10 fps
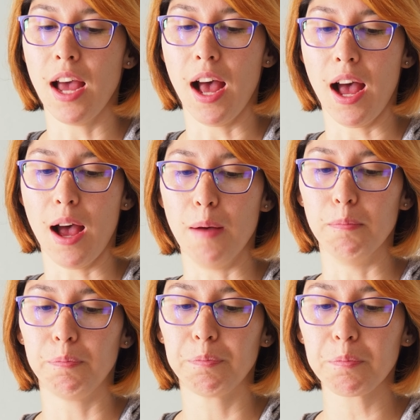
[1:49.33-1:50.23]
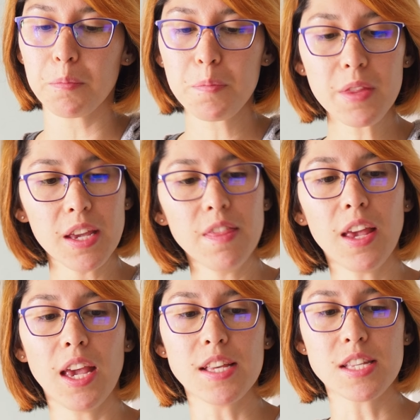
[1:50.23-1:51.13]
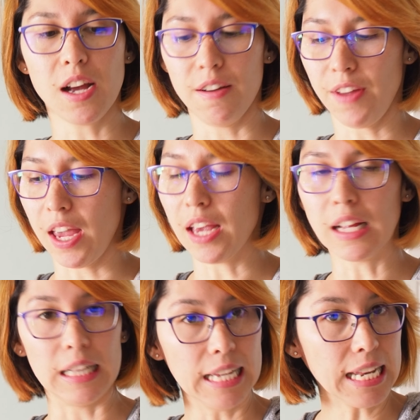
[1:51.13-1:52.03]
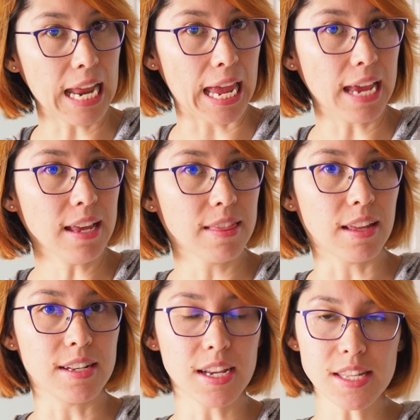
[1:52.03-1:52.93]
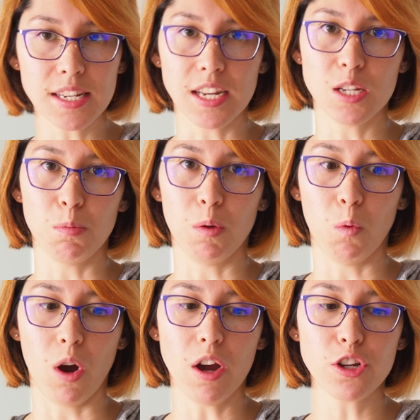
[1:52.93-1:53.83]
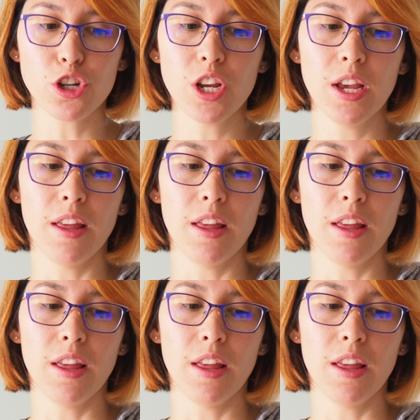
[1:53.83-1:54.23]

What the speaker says: In the case of a clean egg that doesn't need to be washed,